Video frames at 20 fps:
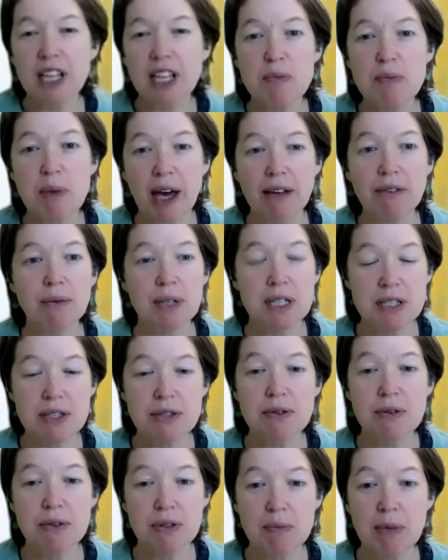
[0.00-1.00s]
a lot of pathways
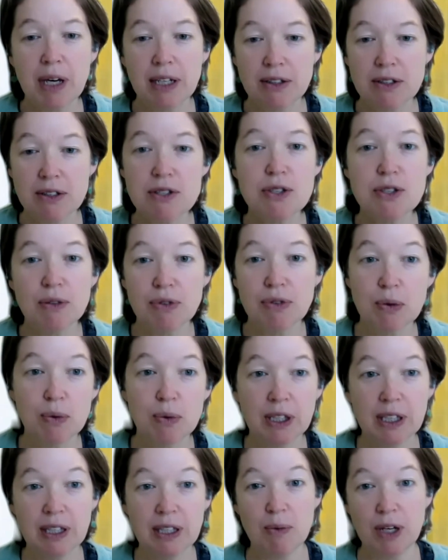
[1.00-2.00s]
through the minor. So if you
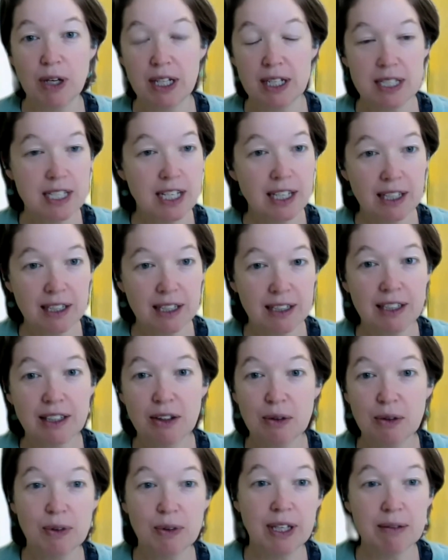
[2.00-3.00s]
really want to take,
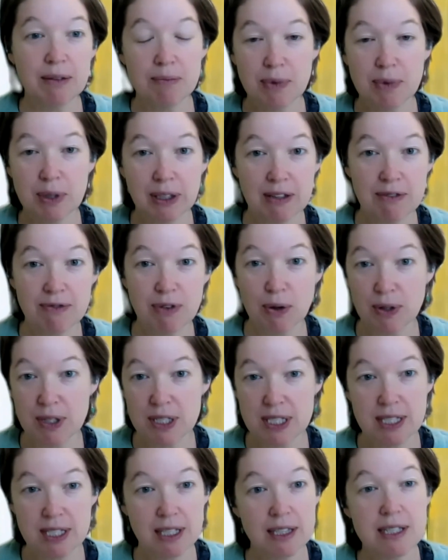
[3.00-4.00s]
like really
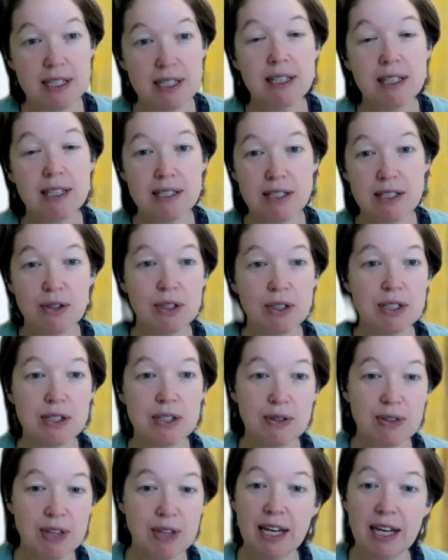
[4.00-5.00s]
focus on the skills, you can
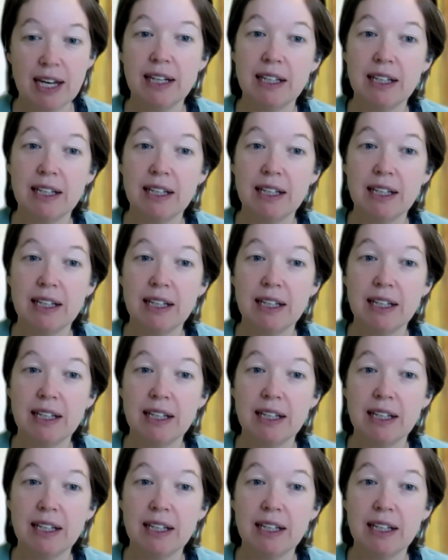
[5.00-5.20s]
do that.